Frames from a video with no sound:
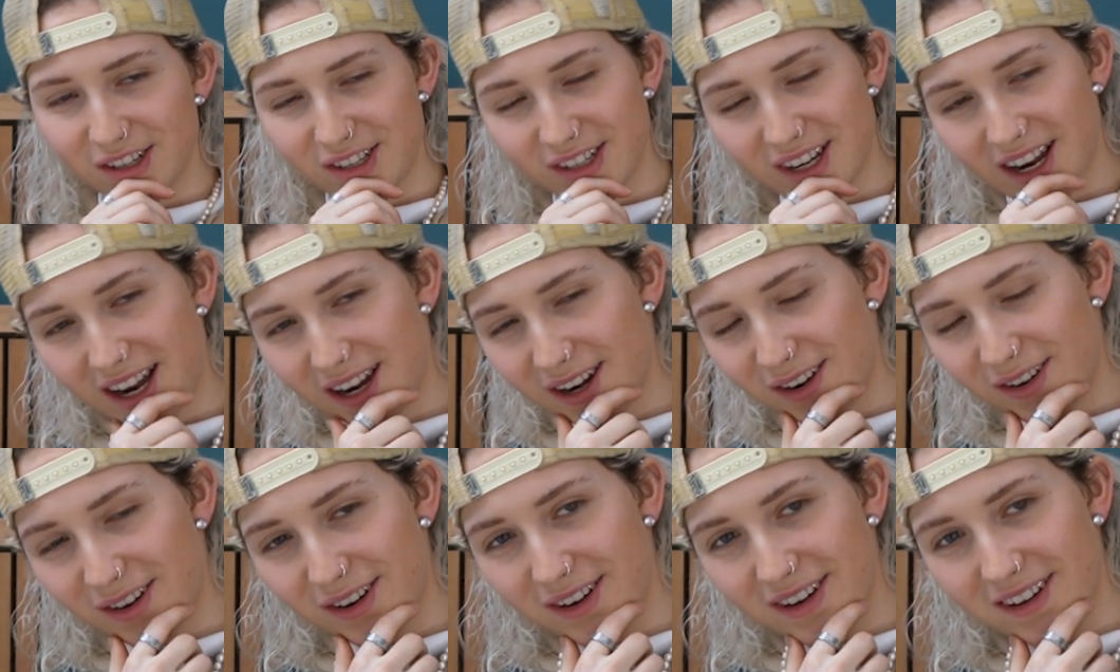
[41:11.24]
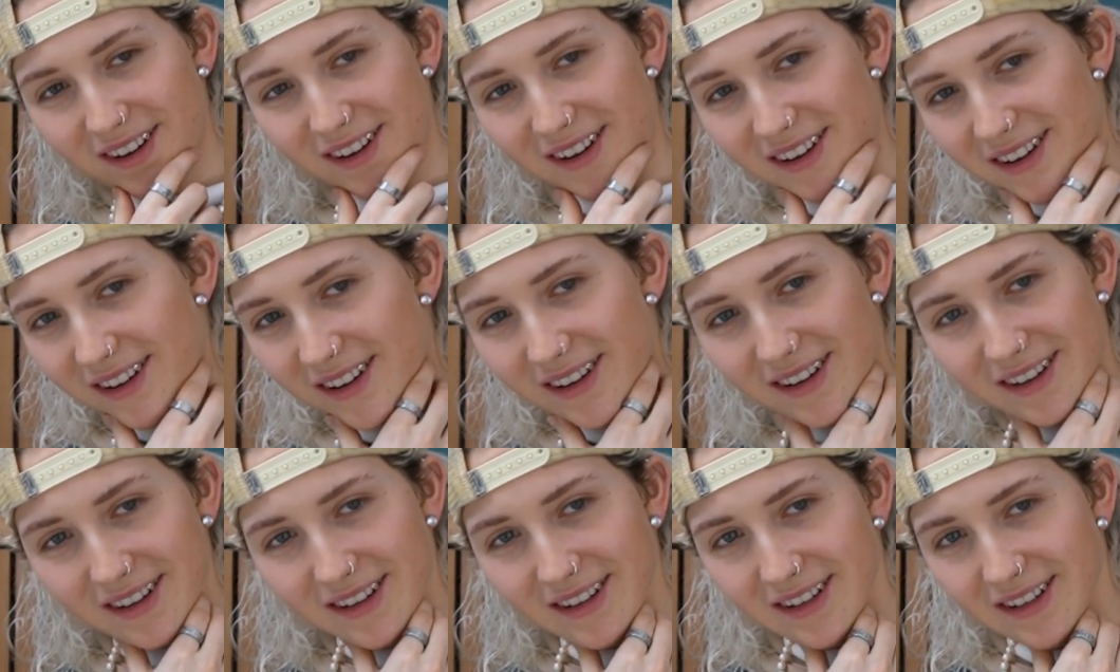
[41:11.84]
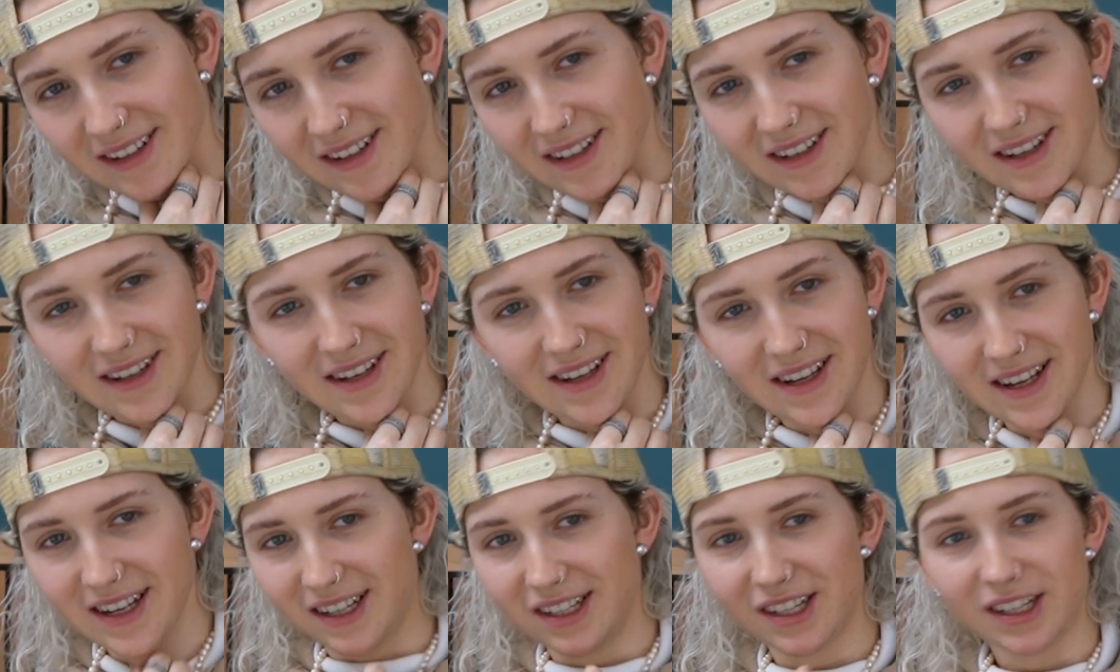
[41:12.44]
kind of
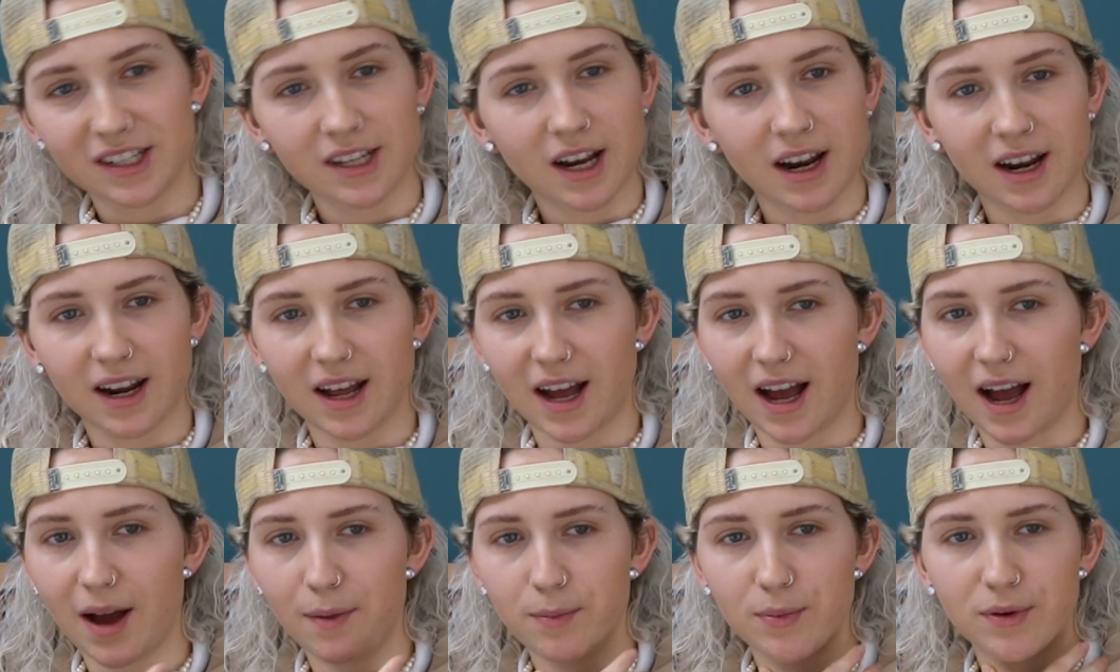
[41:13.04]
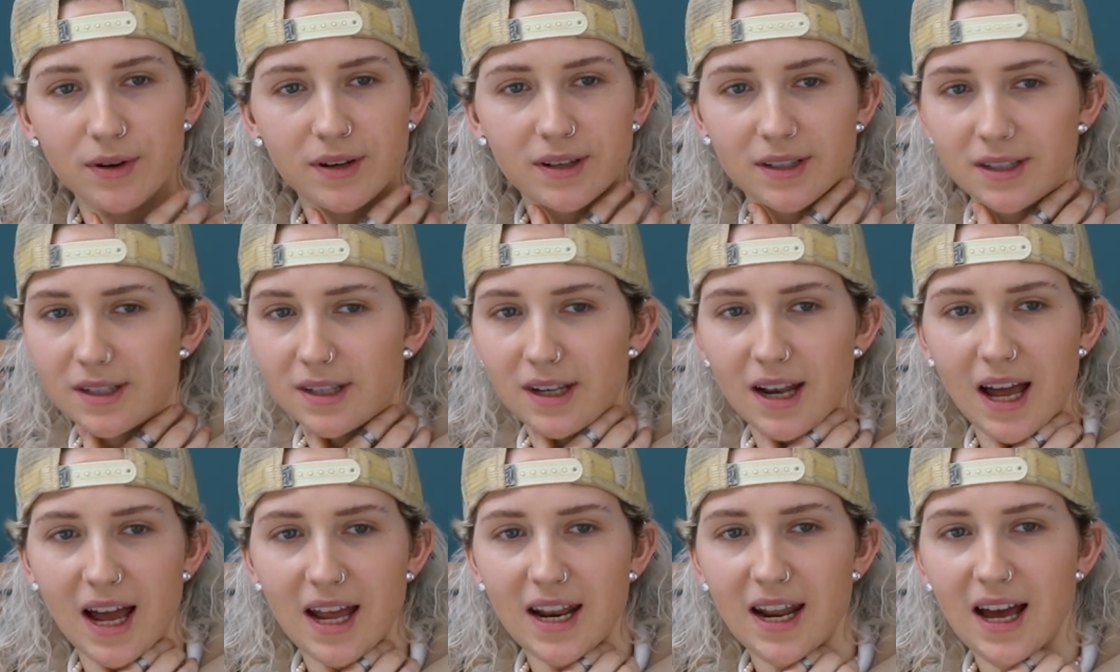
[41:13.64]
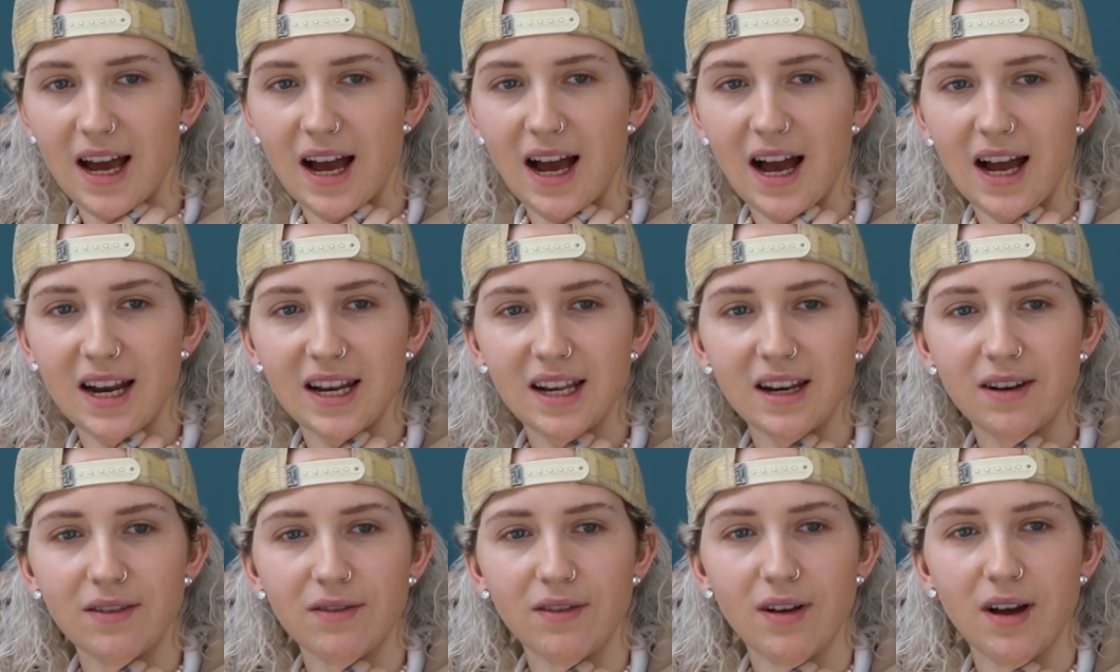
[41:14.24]
happened like that.
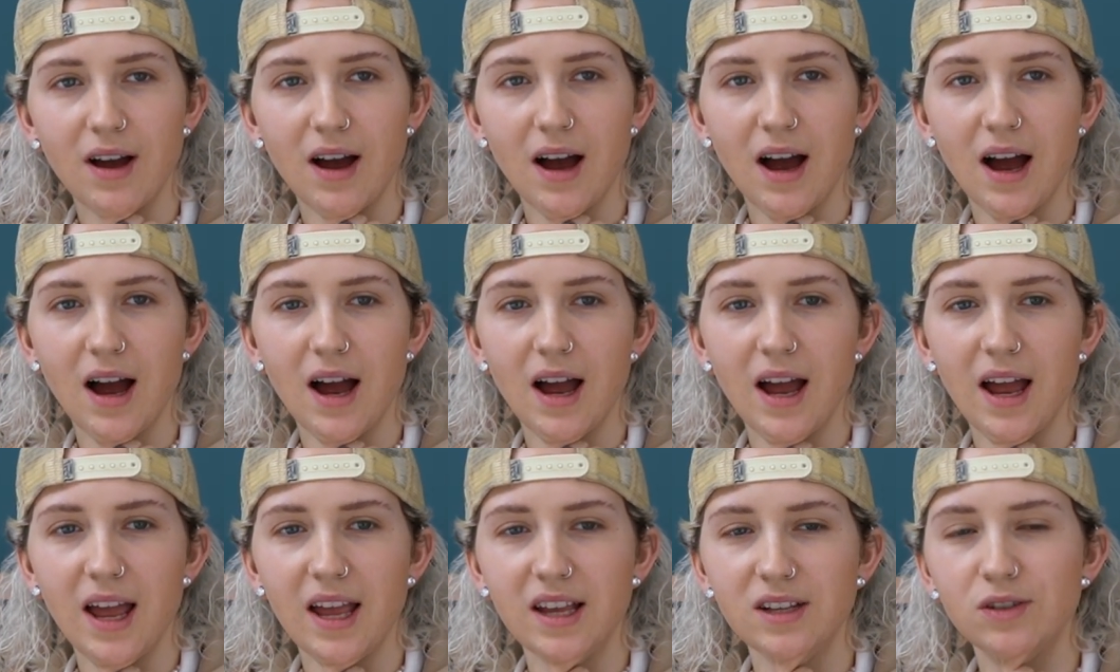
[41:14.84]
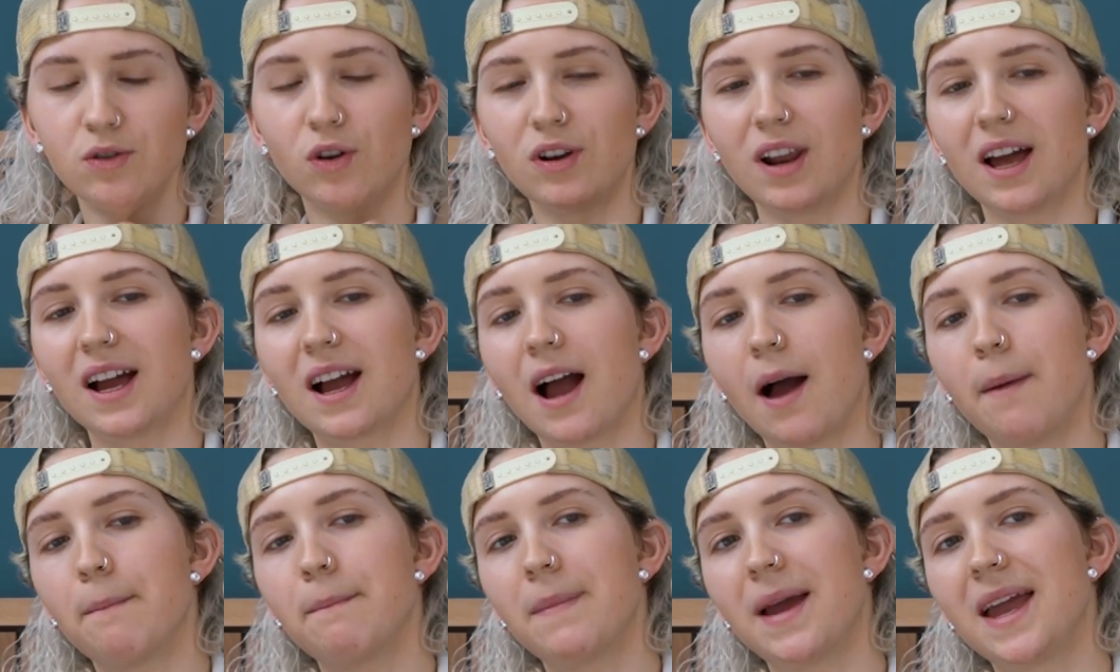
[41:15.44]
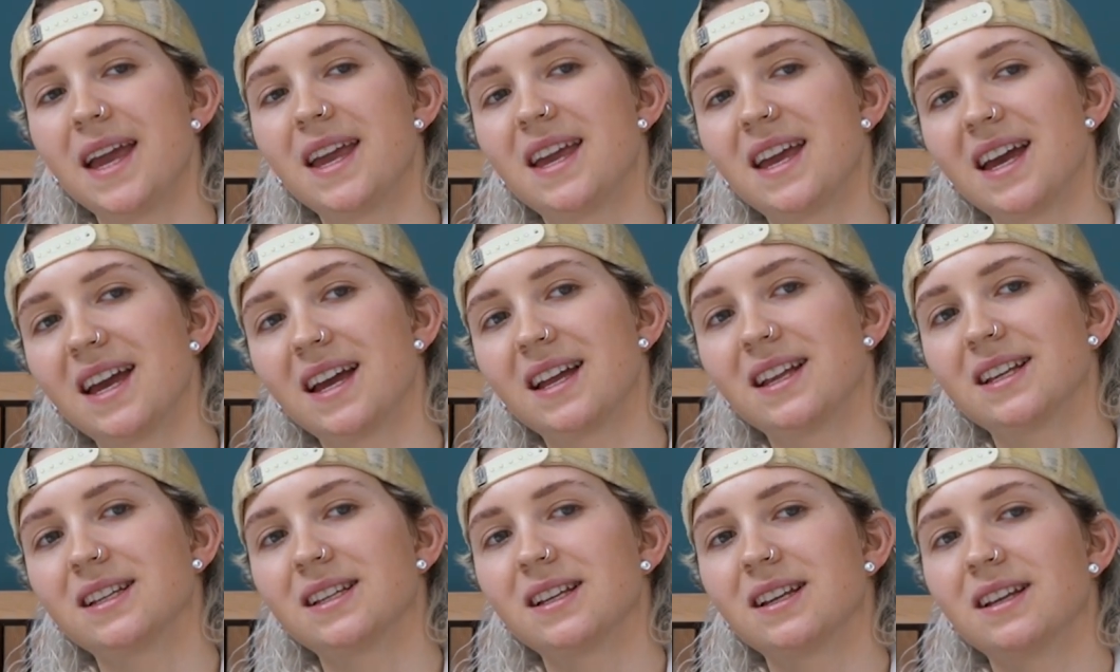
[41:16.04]
It's not like I make
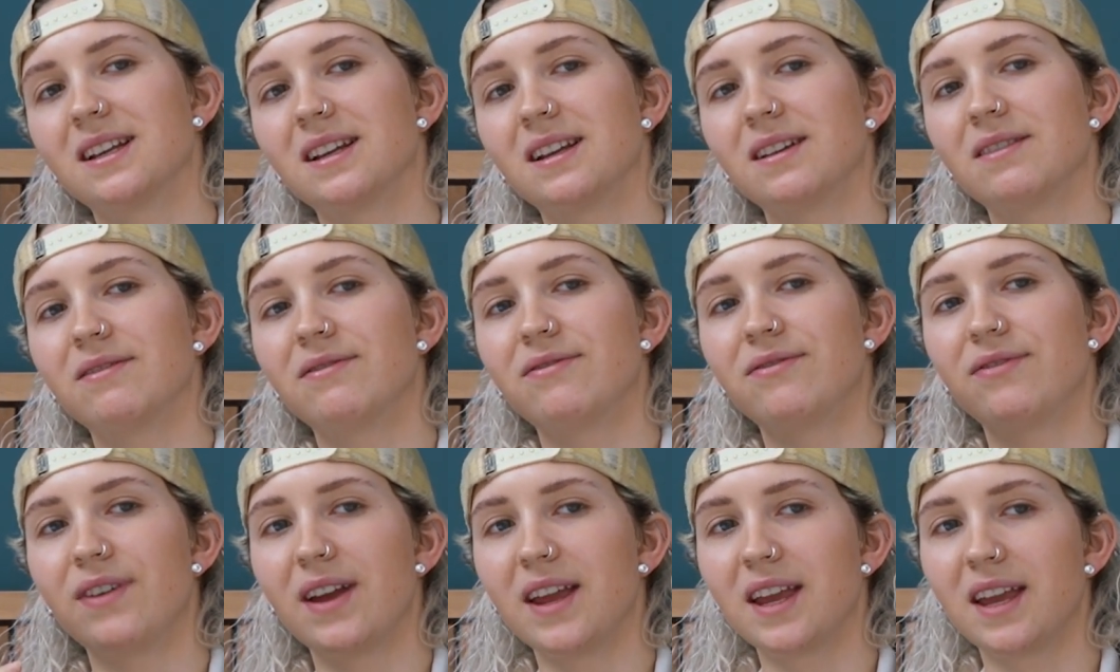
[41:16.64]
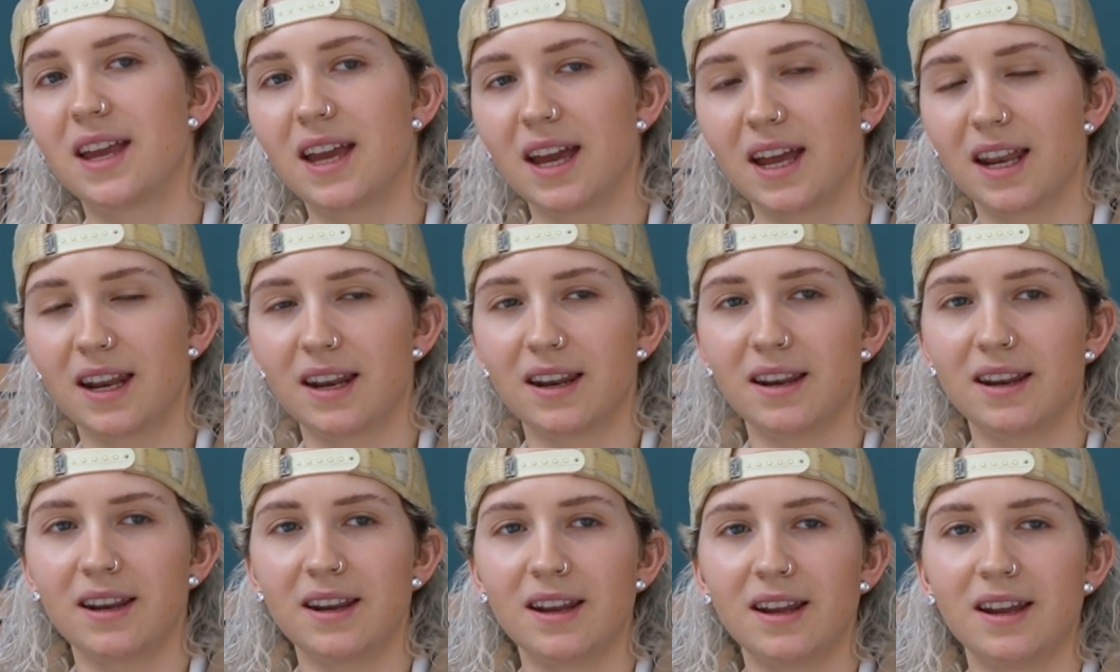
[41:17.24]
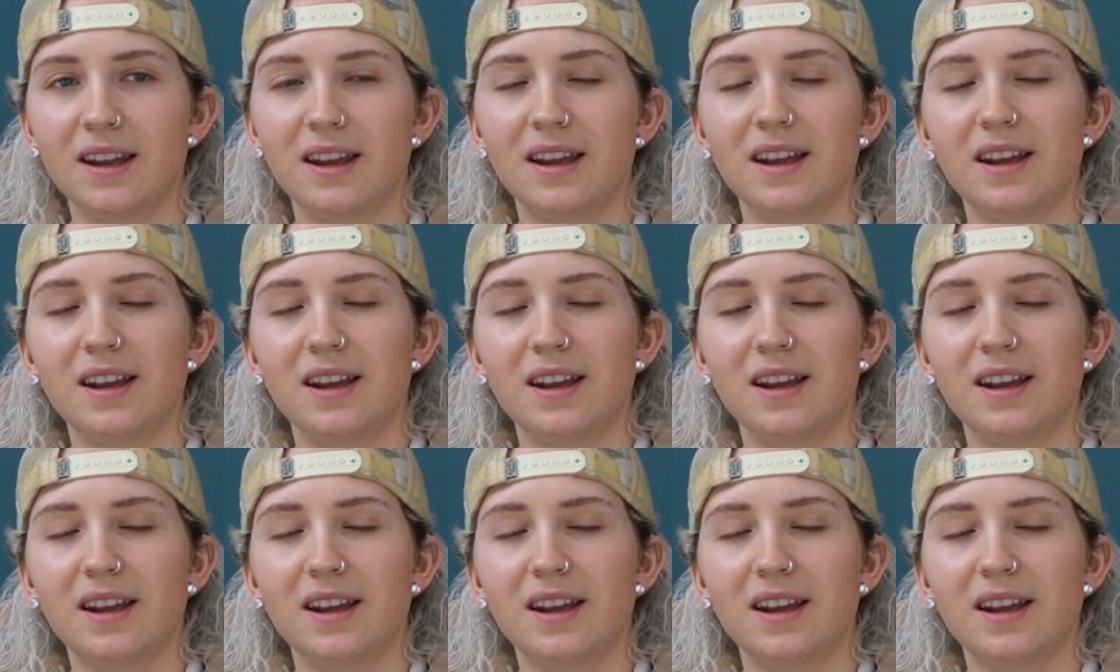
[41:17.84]
it thinking